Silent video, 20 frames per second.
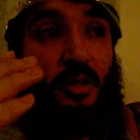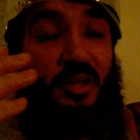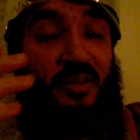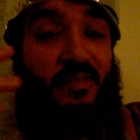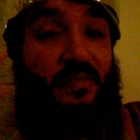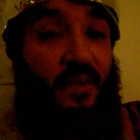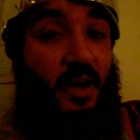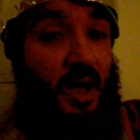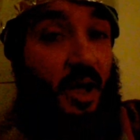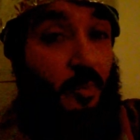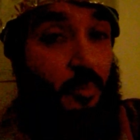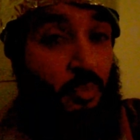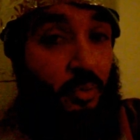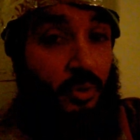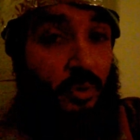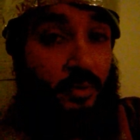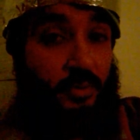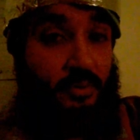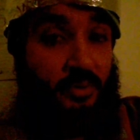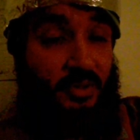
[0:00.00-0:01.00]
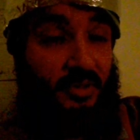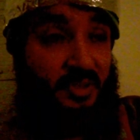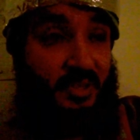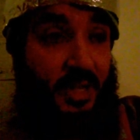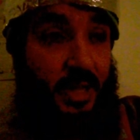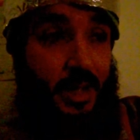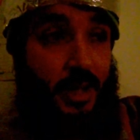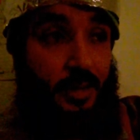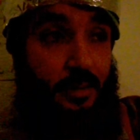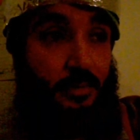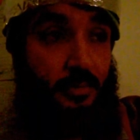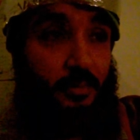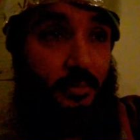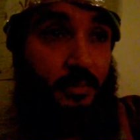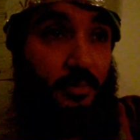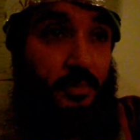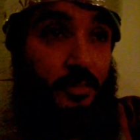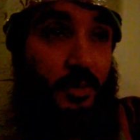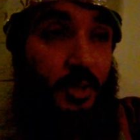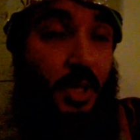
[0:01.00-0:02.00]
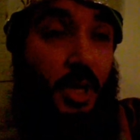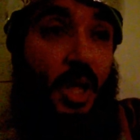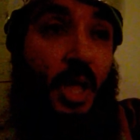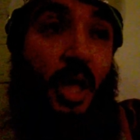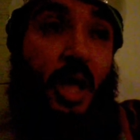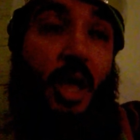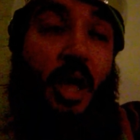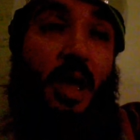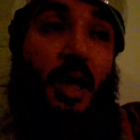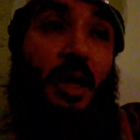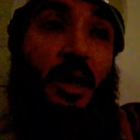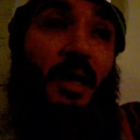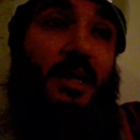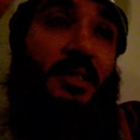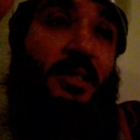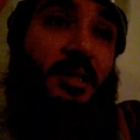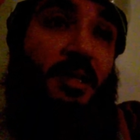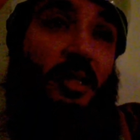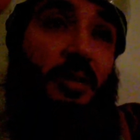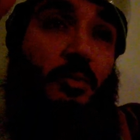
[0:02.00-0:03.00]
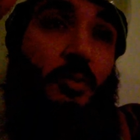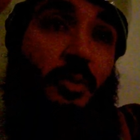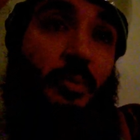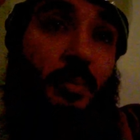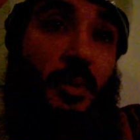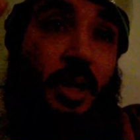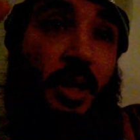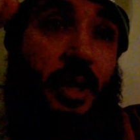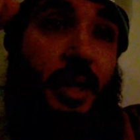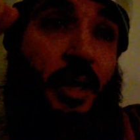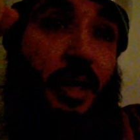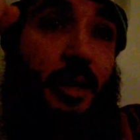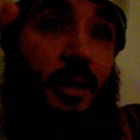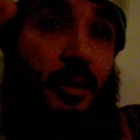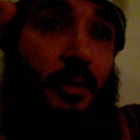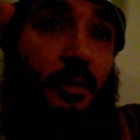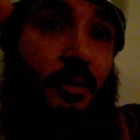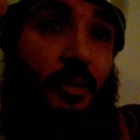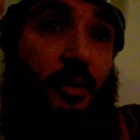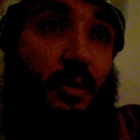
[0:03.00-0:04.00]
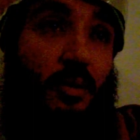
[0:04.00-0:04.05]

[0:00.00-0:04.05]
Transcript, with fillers: If I put on this hat and I sleep with my head